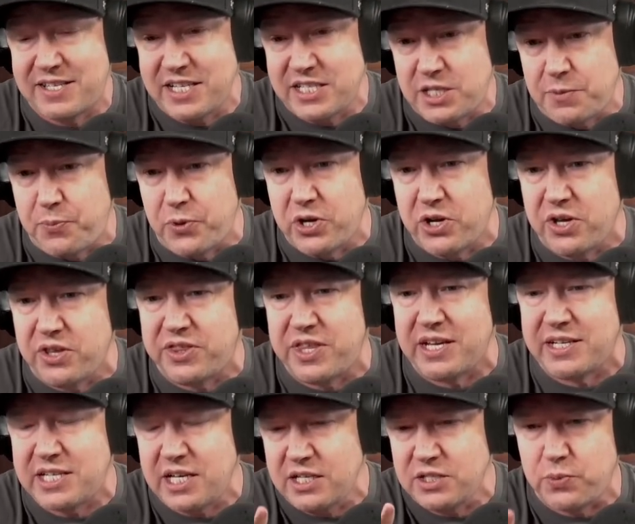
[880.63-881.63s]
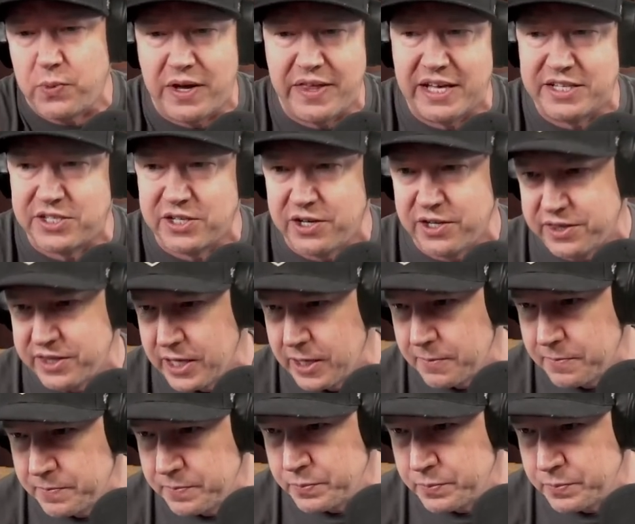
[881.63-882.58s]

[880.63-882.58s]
That's a pretty good thing. Tell us why that's a good thing.